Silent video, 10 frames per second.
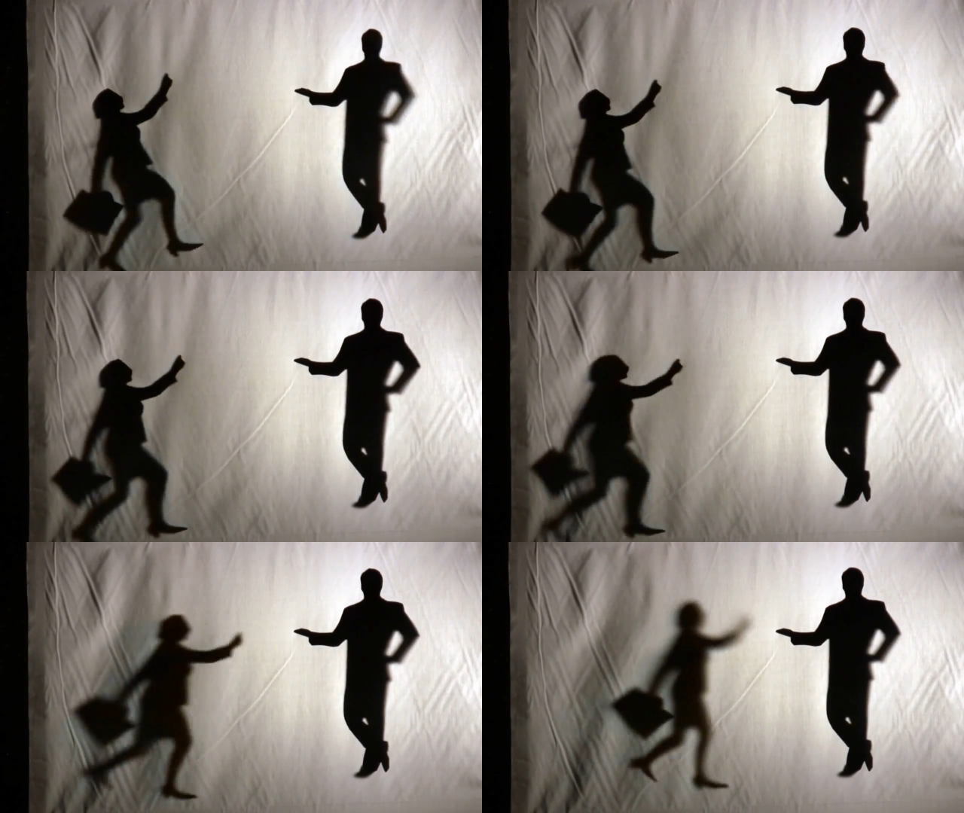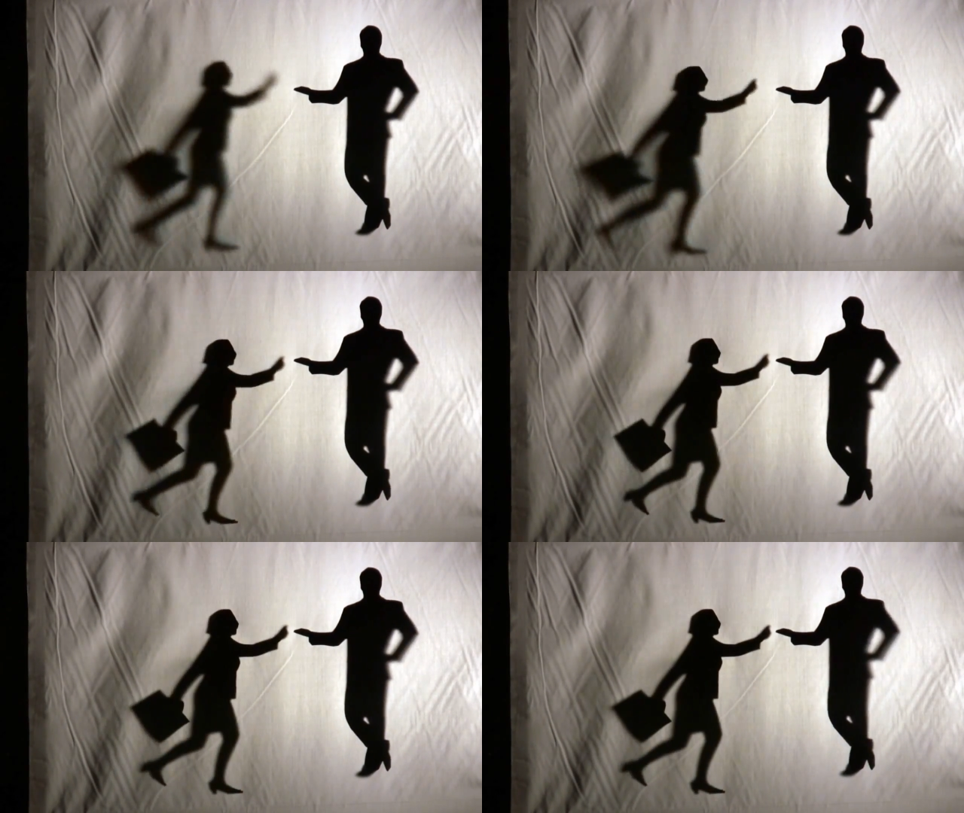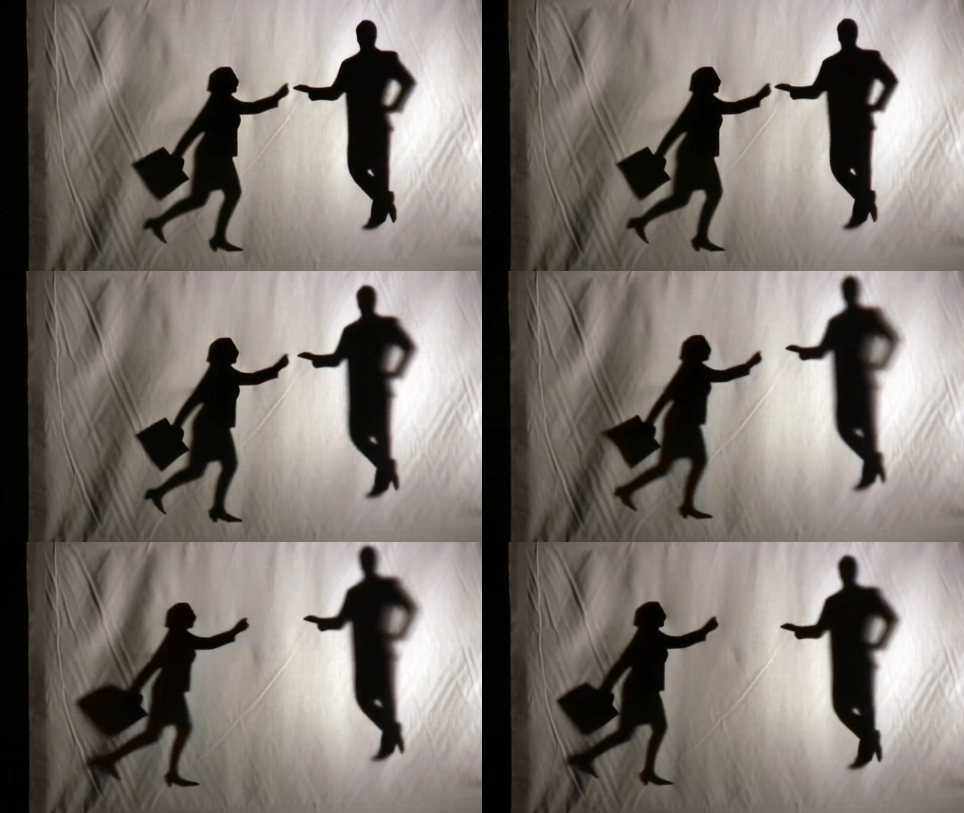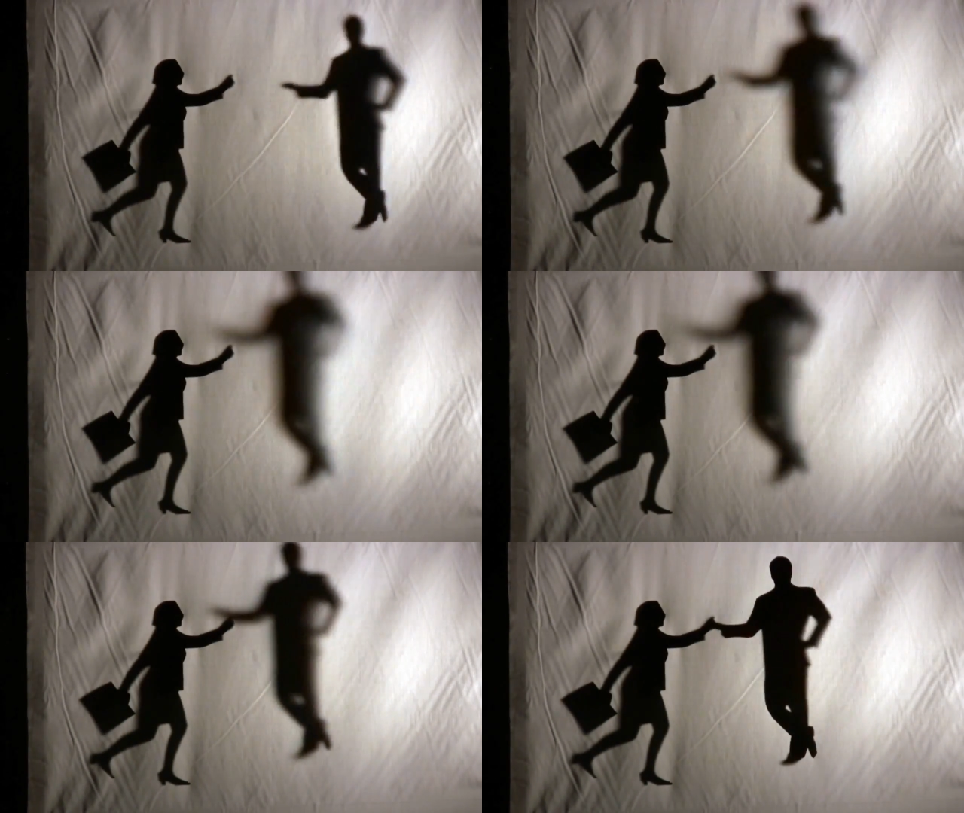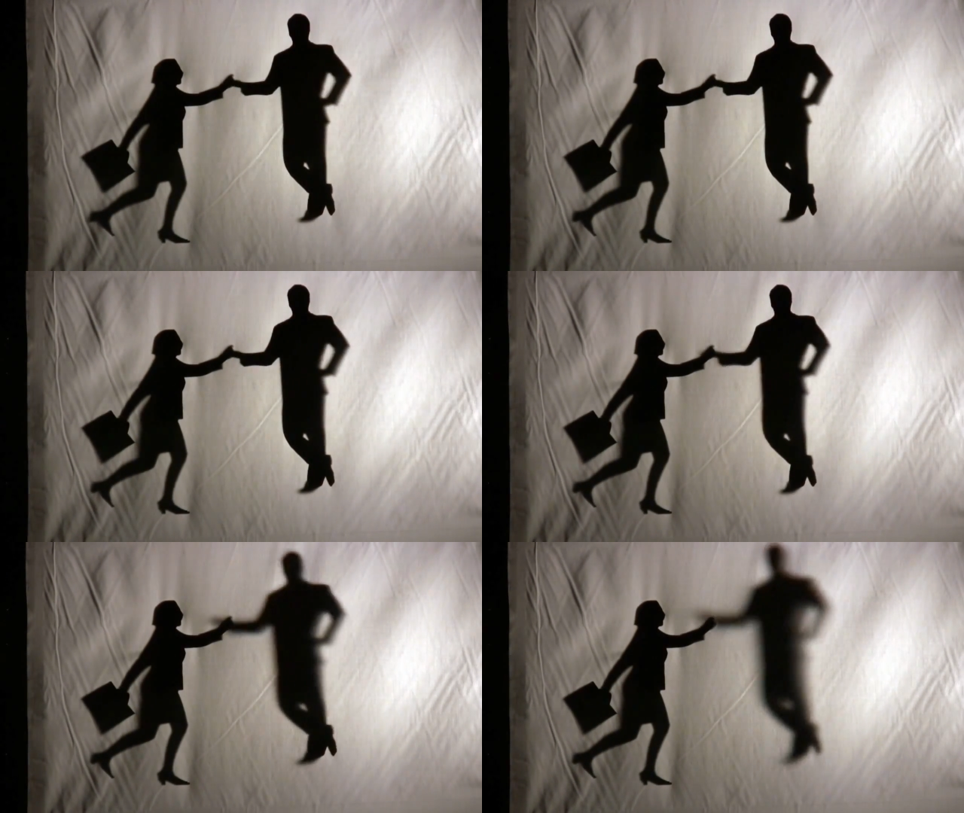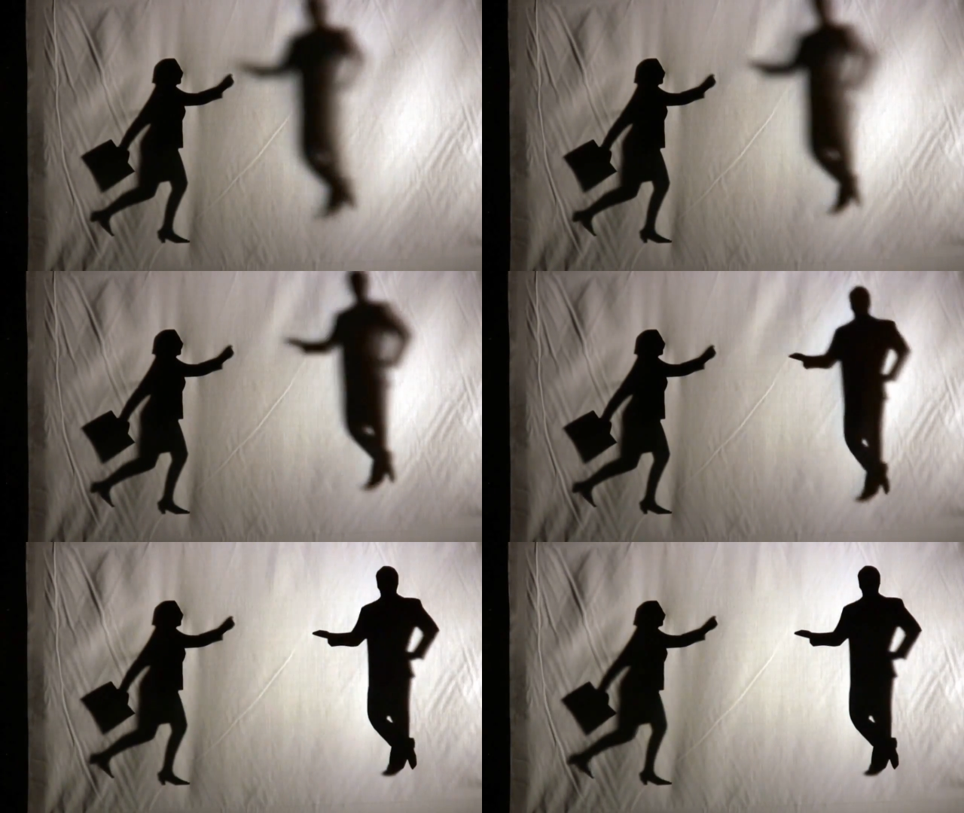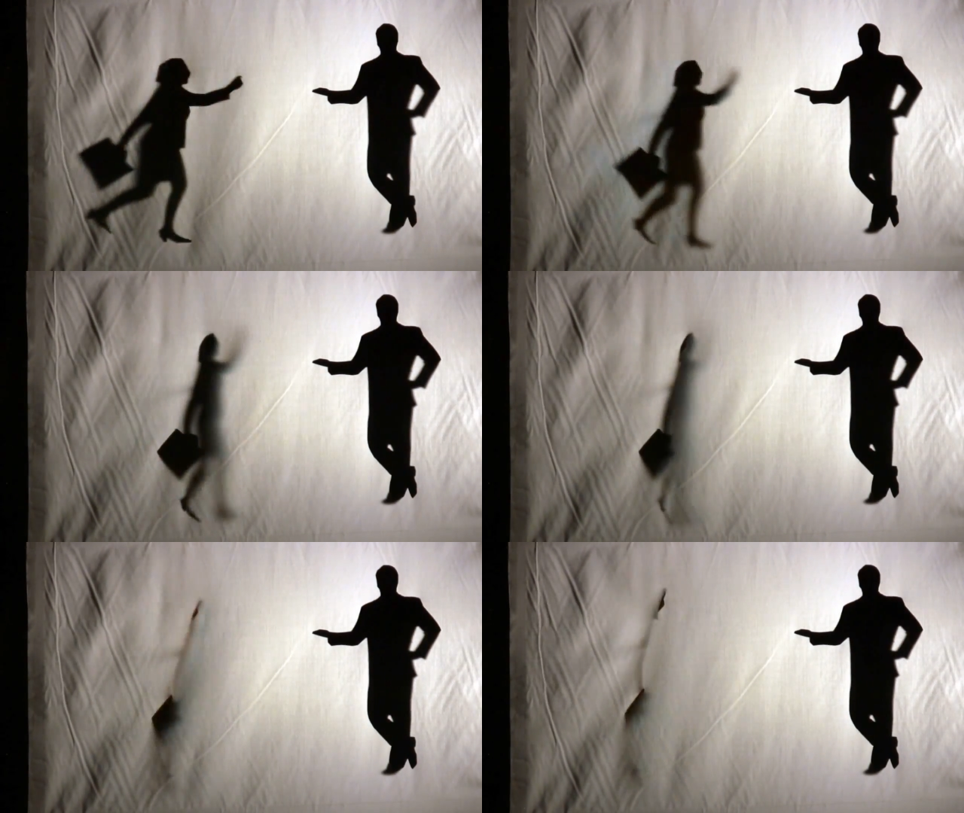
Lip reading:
No face is visible, so there are no lips to read.